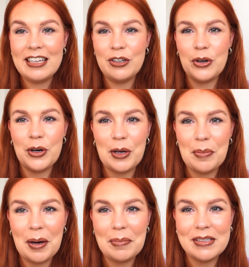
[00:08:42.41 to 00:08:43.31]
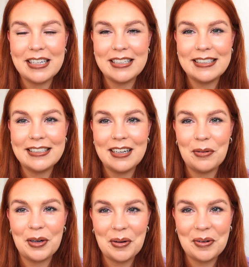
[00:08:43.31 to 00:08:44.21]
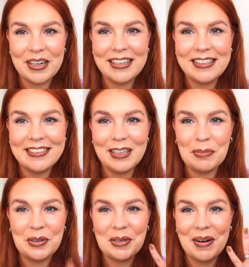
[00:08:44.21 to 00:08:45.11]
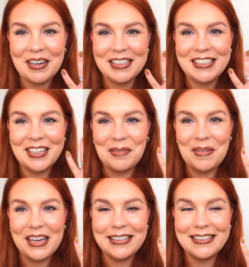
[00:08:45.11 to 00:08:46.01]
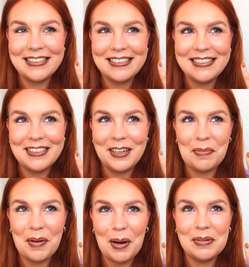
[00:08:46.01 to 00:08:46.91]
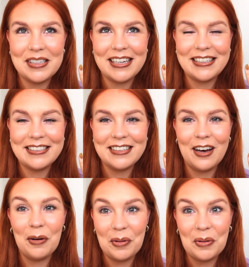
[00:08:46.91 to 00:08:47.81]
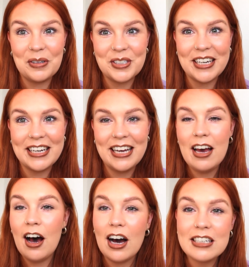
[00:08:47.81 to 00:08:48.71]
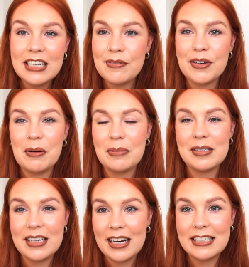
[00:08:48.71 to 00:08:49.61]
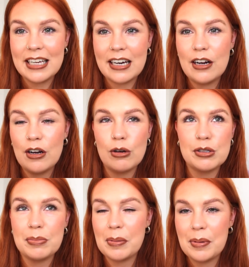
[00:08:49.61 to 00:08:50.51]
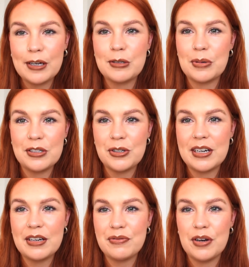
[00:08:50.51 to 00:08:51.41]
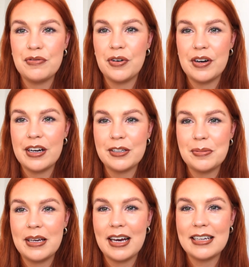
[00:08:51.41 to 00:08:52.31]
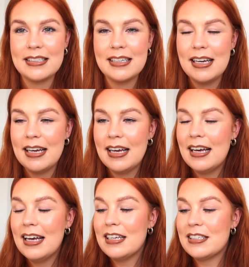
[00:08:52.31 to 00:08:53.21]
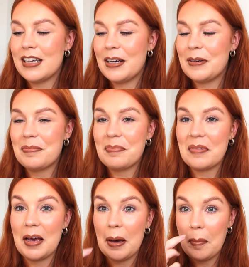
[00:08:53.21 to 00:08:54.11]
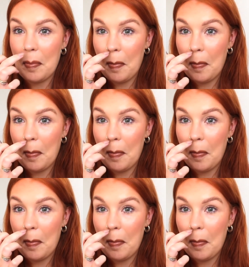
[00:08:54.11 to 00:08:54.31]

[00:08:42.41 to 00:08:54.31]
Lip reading: Not hook me up as in I want to go on it, I'm already married. I mean, hook me up as in I want to watch it. I didn't even know it was starting. I lost my mind when I saw an advert for it last weekend. So yeah.